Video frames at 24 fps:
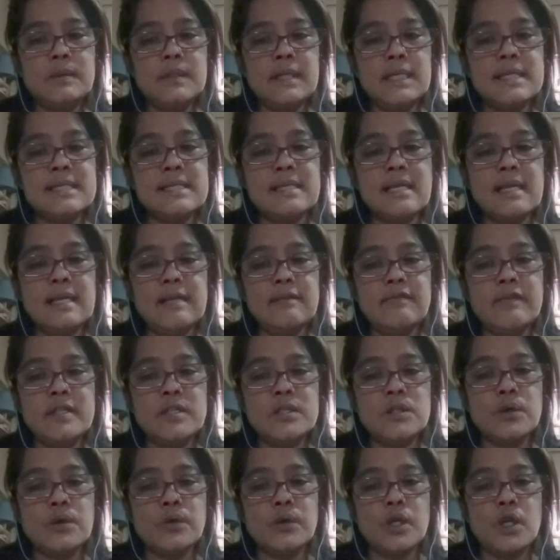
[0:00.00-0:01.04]
it's not even
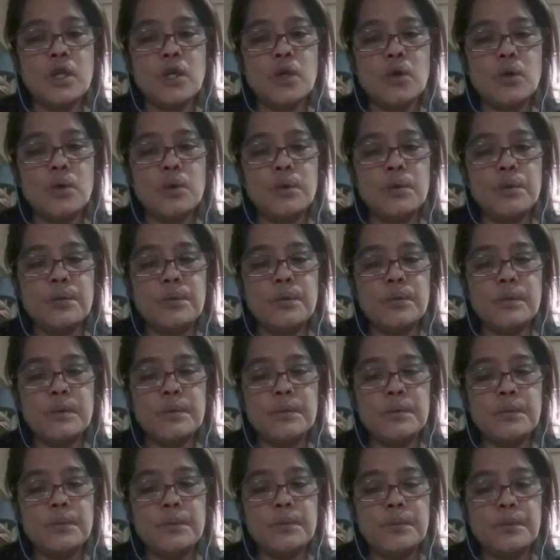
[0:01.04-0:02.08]
Tokyo
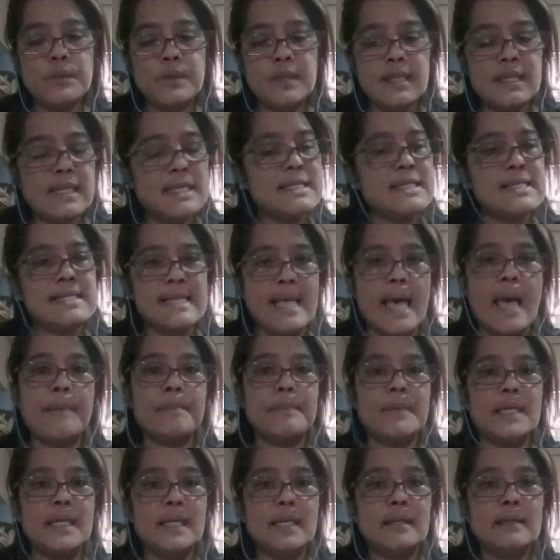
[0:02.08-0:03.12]
this is
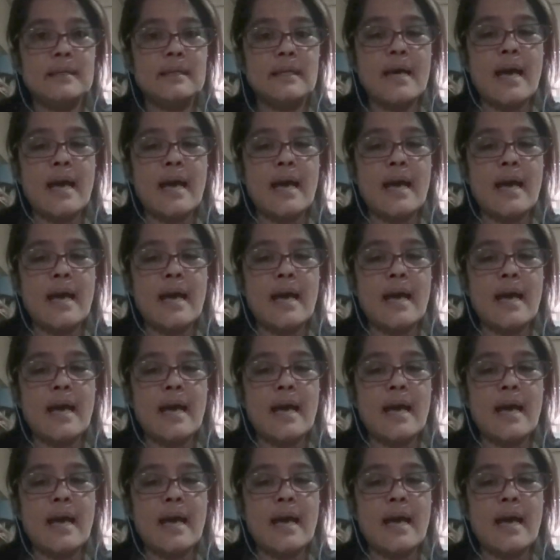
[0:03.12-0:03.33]
happening.